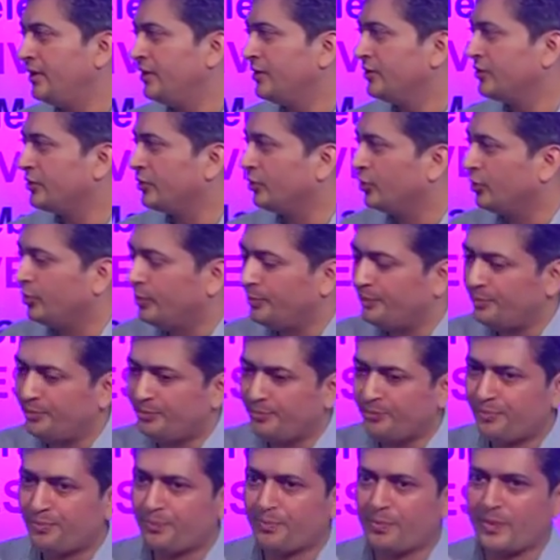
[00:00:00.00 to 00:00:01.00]
So
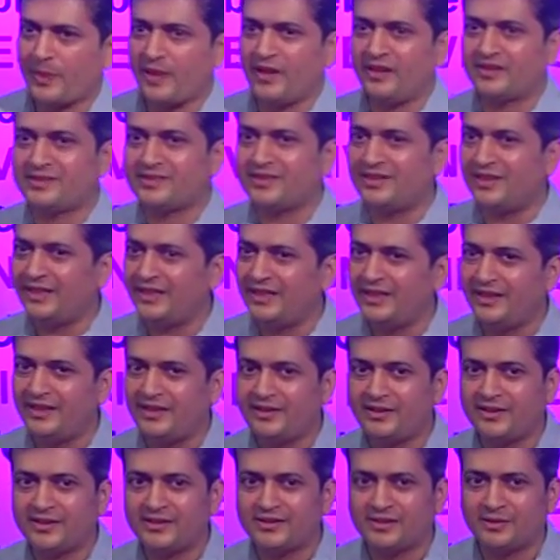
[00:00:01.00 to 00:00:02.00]
it's really,
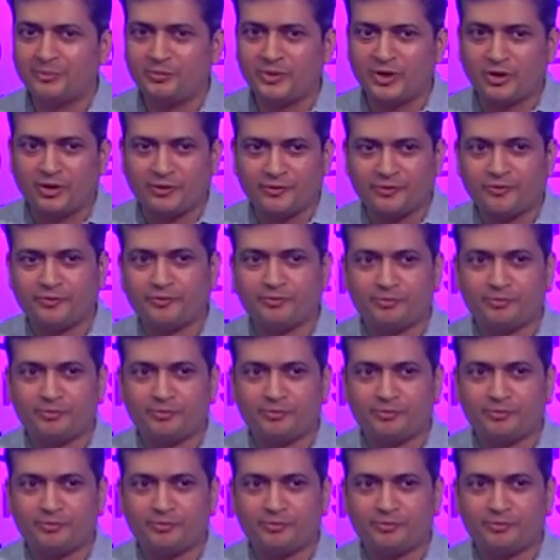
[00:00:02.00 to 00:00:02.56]
there's a bit of